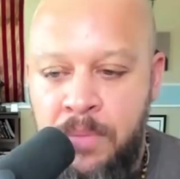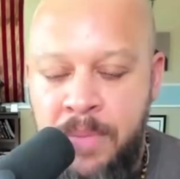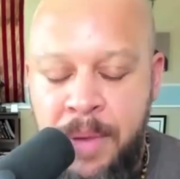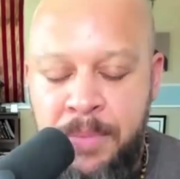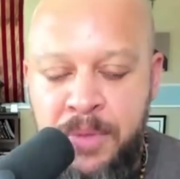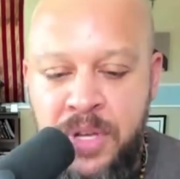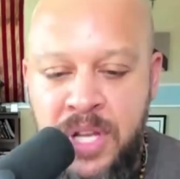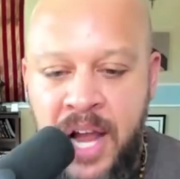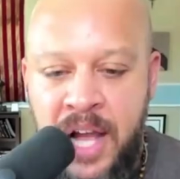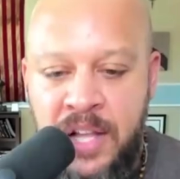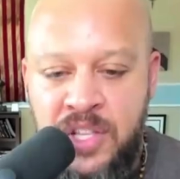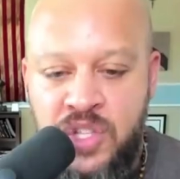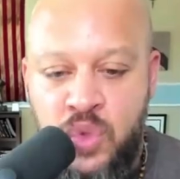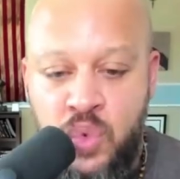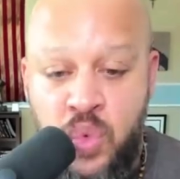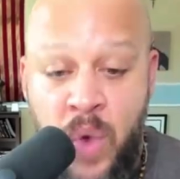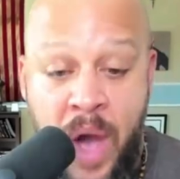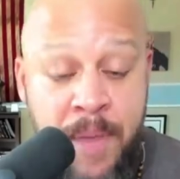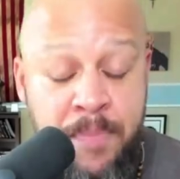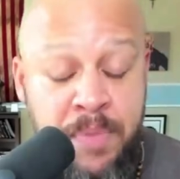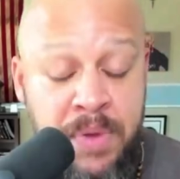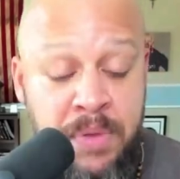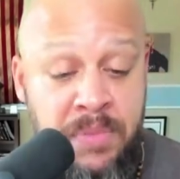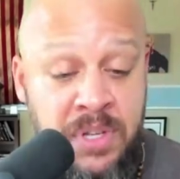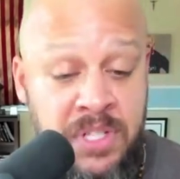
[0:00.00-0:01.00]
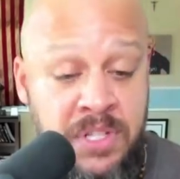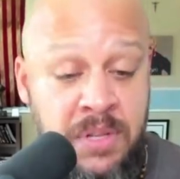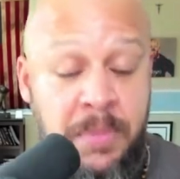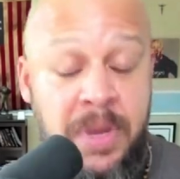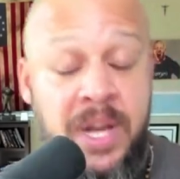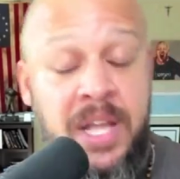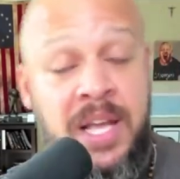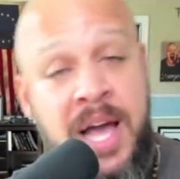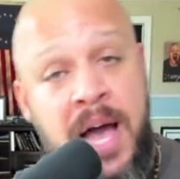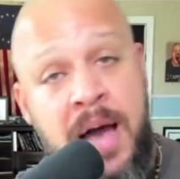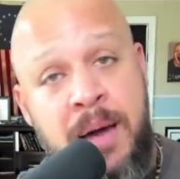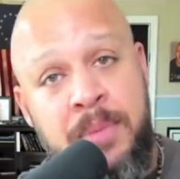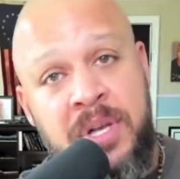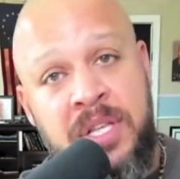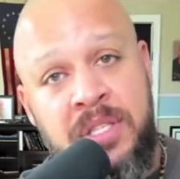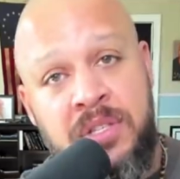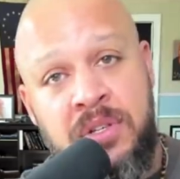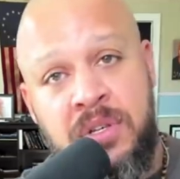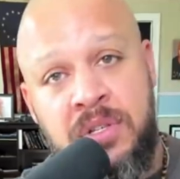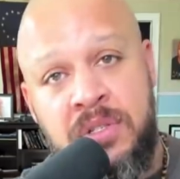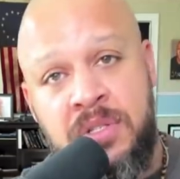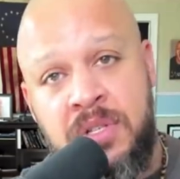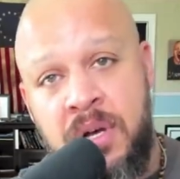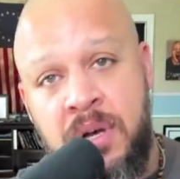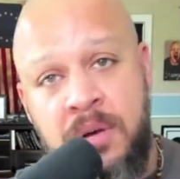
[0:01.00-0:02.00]
Maybe you're not swiping, but somebody comments
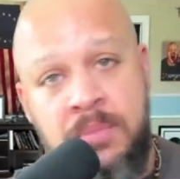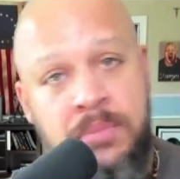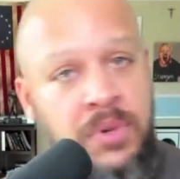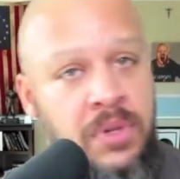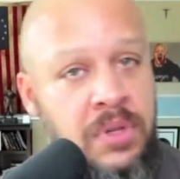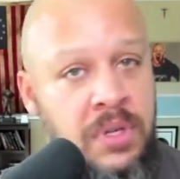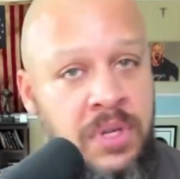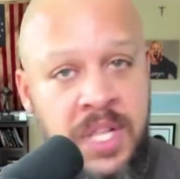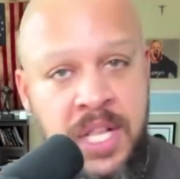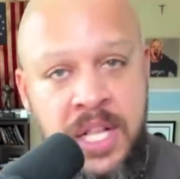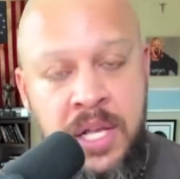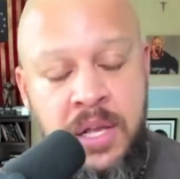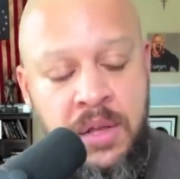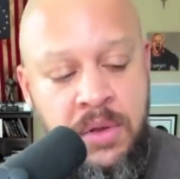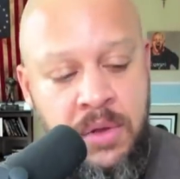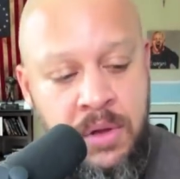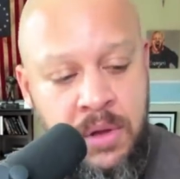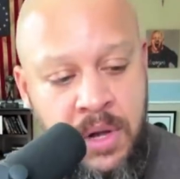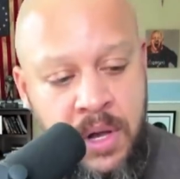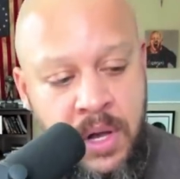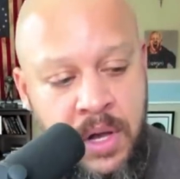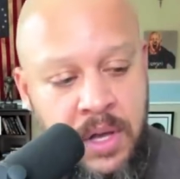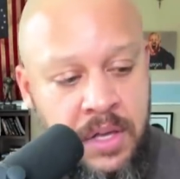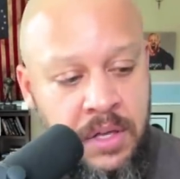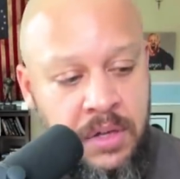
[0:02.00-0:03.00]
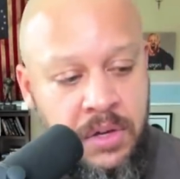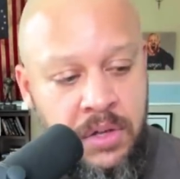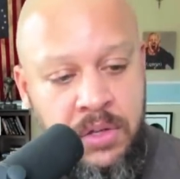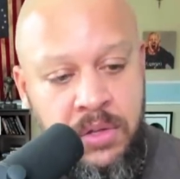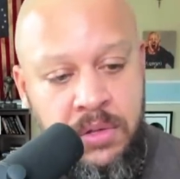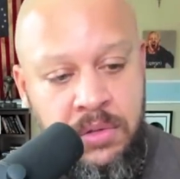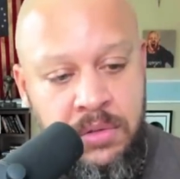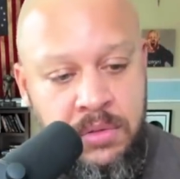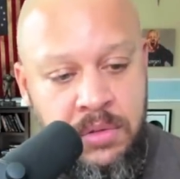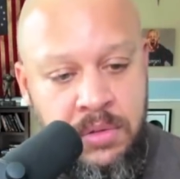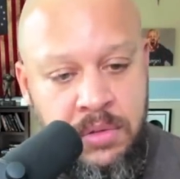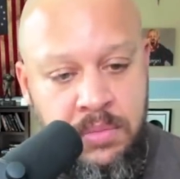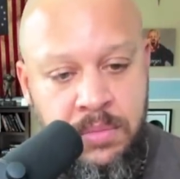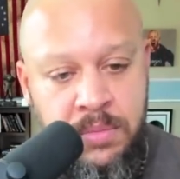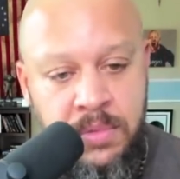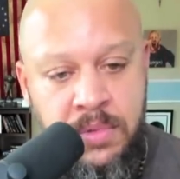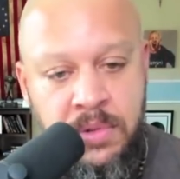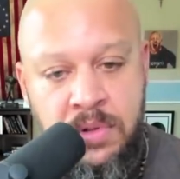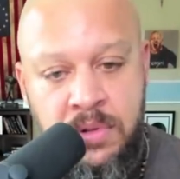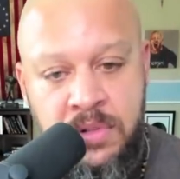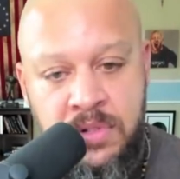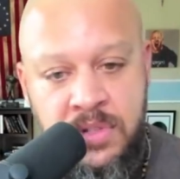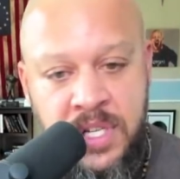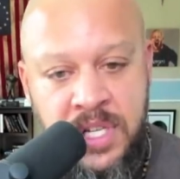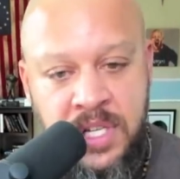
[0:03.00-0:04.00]
on something, or you, or, oh, you know, you you
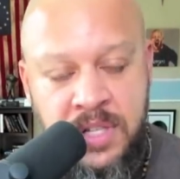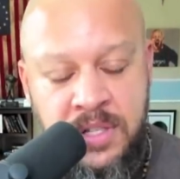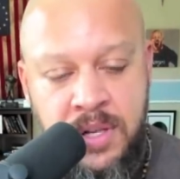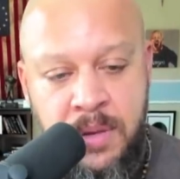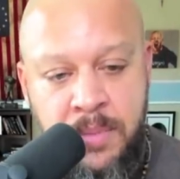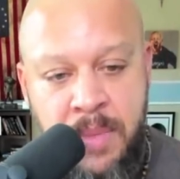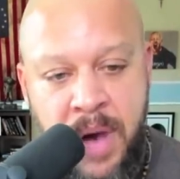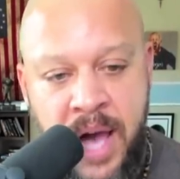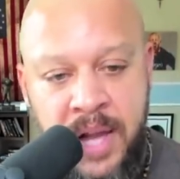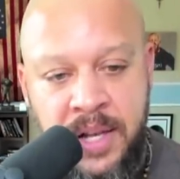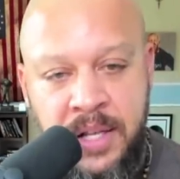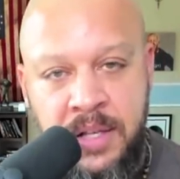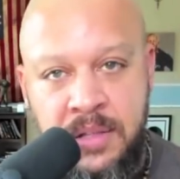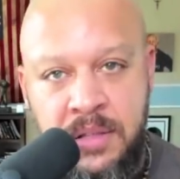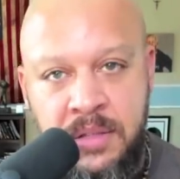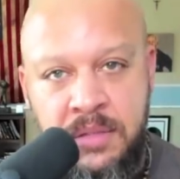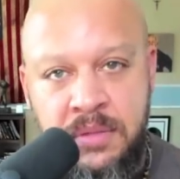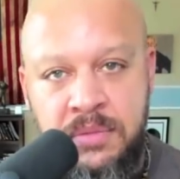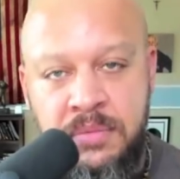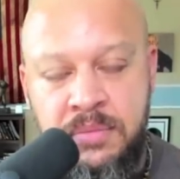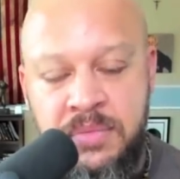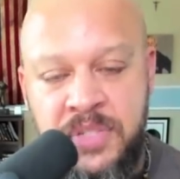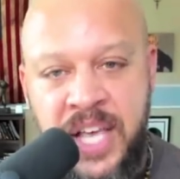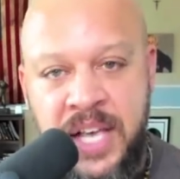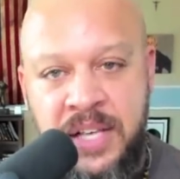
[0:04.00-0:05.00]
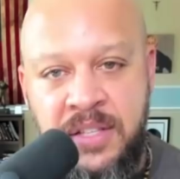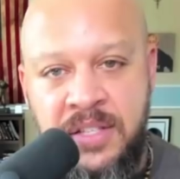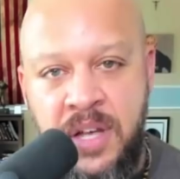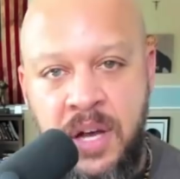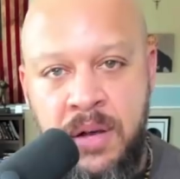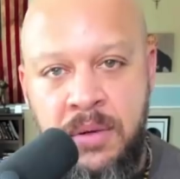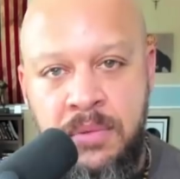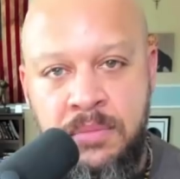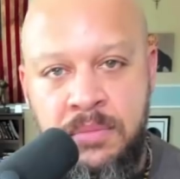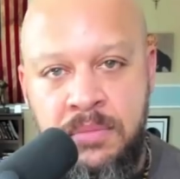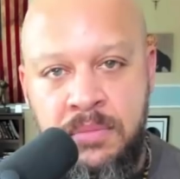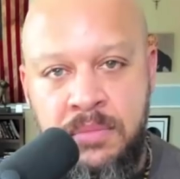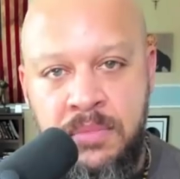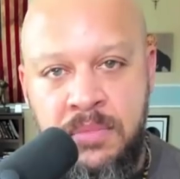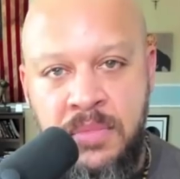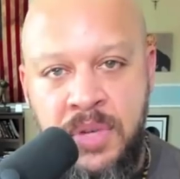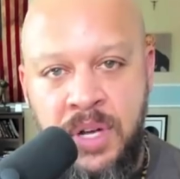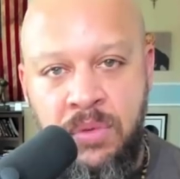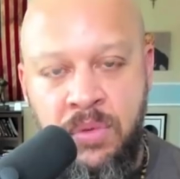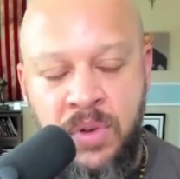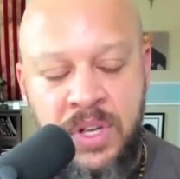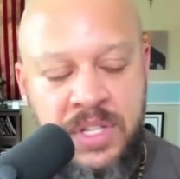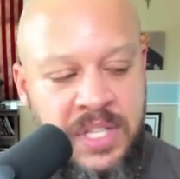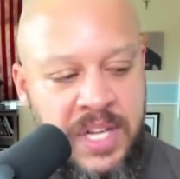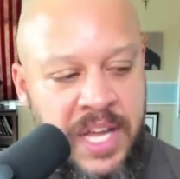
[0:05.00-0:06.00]
you see somebody say something that
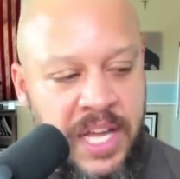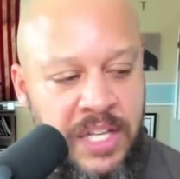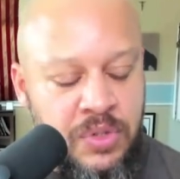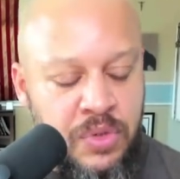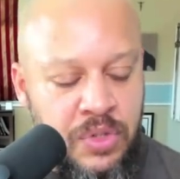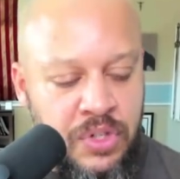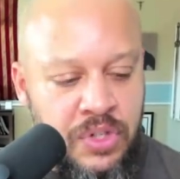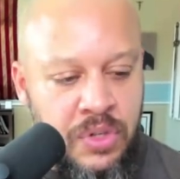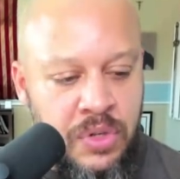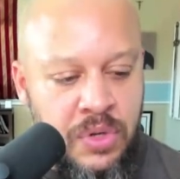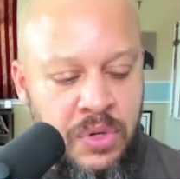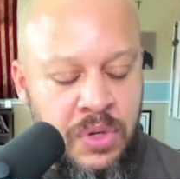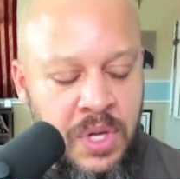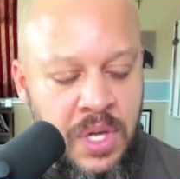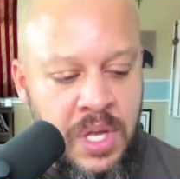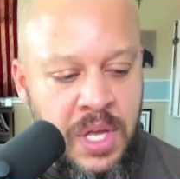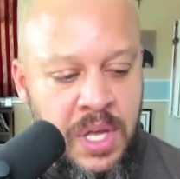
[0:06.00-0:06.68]
resonates with you,